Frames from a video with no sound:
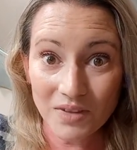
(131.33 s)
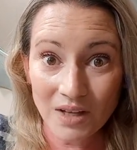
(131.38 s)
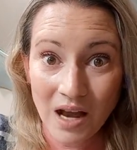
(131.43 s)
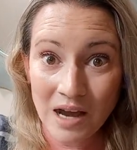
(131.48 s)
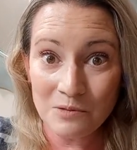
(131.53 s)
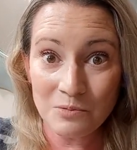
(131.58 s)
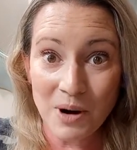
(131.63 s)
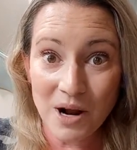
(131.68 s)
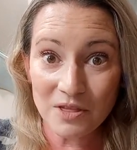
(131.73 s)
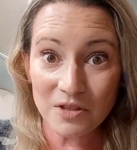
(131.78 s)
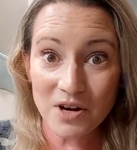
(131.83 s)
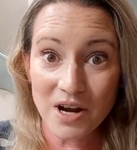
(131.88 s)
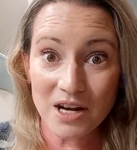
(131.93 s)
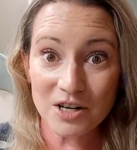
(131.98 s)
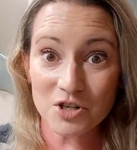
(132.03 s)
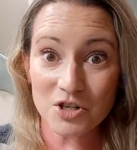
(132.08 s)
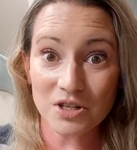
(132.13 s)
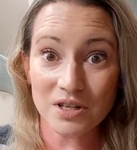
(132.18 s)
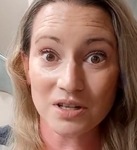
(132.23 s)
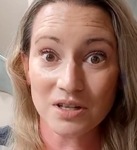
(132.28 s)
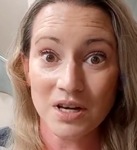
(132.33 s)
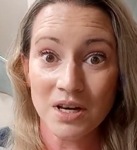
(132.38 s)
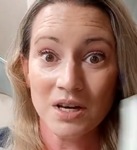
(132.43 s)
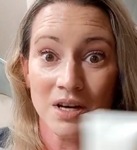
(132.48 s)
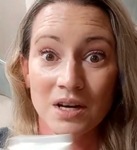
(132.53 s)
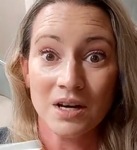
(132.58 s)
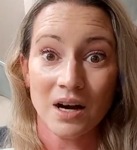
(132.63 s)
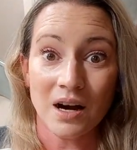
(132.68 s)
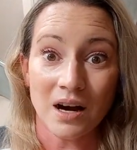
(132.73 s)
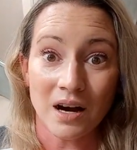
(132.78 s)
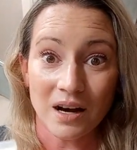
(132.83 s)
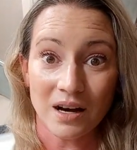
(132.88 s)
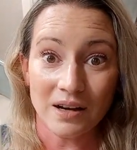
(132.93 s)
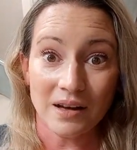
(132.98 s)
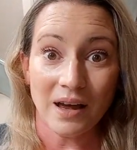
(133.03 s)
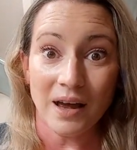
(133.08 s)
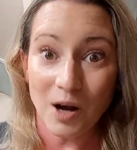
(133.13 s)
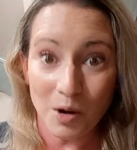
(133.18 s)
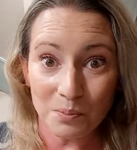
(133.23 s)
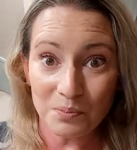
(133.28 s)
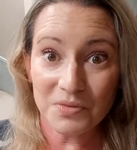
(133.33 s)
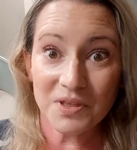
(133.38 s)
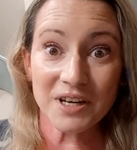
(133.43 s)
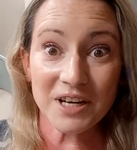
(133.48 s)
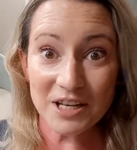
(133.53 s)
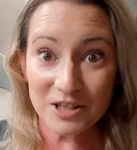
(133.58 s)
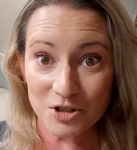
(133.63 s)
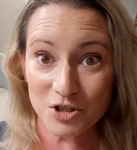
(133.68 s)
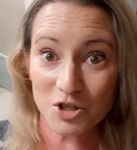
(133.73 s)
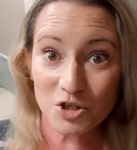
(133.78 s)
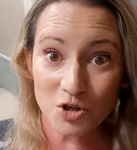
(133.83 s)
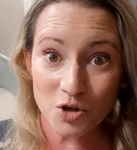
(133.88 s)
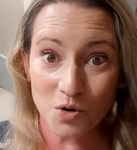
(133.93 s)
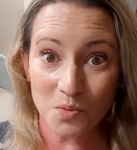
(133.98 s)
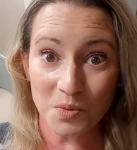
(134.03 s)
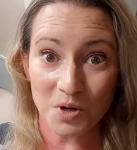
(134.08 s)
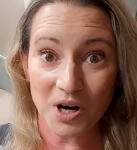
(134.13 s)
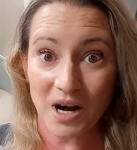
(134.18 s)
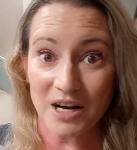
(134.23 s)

I'd rather actually uh, help the consumer.